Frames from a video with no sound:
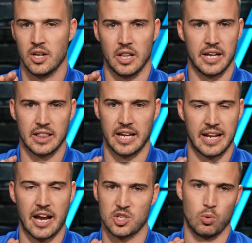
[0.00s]
like
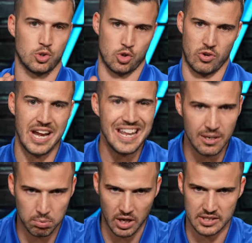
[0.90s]
an actual
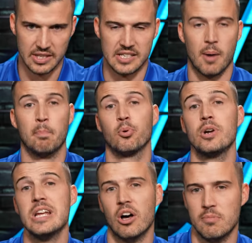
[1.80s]
training process, a
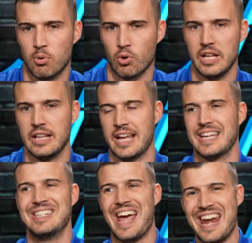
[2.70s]
pre-onboarding, like
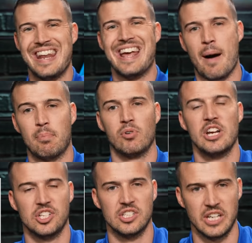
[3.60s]
a day-to-day
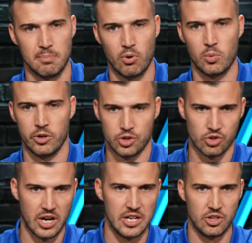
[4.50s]
operation standpoint where you're
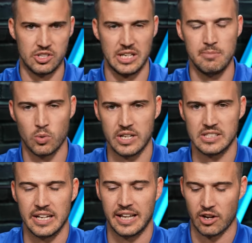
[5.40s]
training your team twice
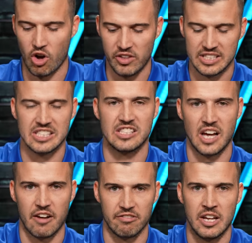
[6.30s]
a day, like all this
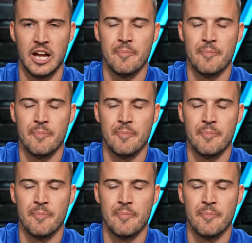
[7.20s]
stuff,